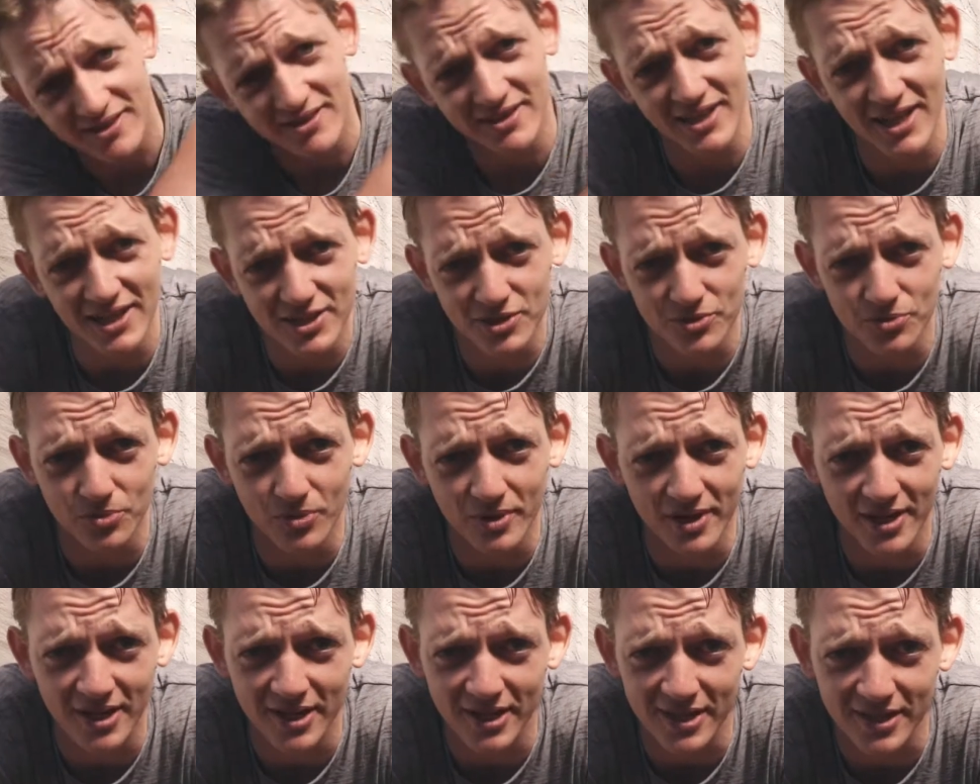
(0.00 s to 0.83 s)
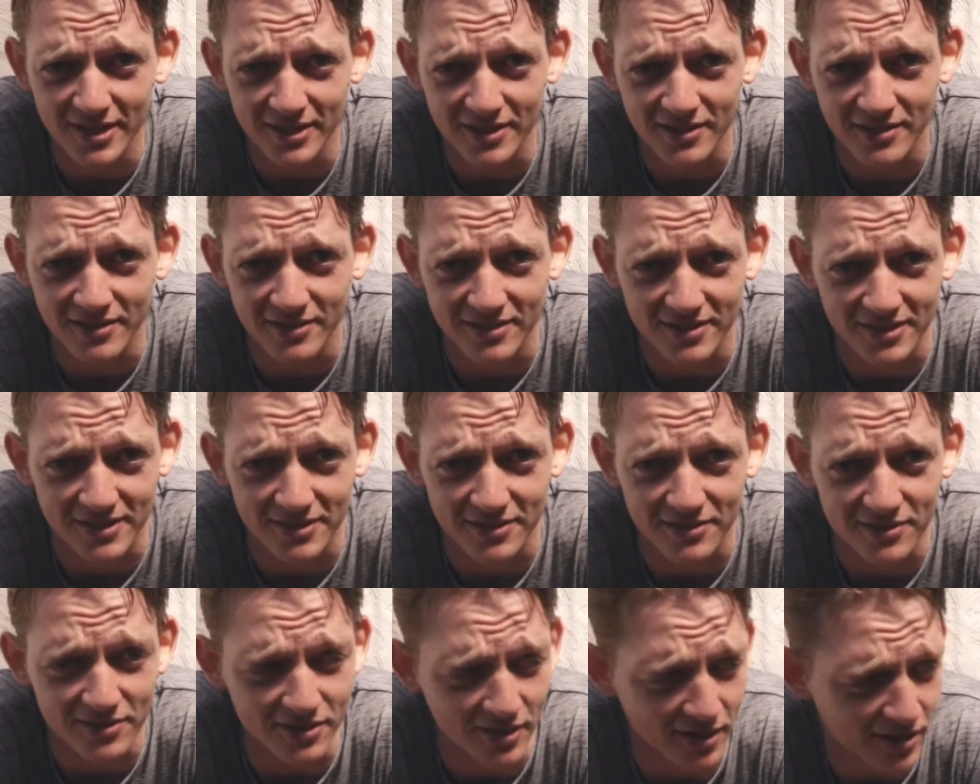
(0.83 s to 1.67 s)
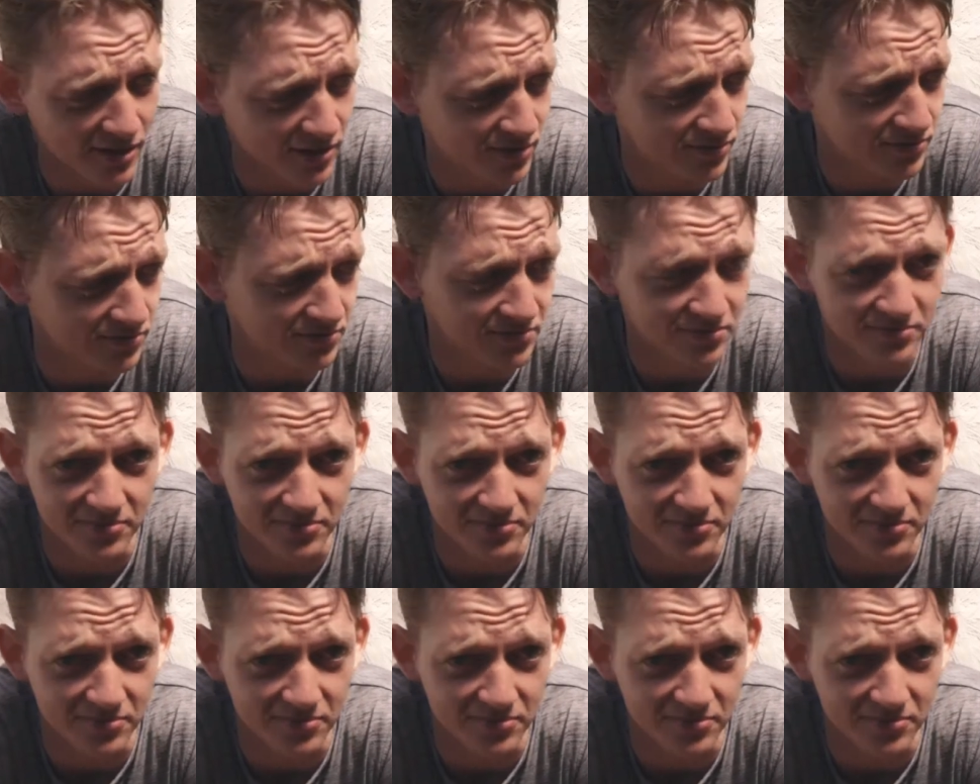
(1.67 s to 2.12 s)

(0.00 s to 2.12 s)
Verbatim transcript: that's what I did, so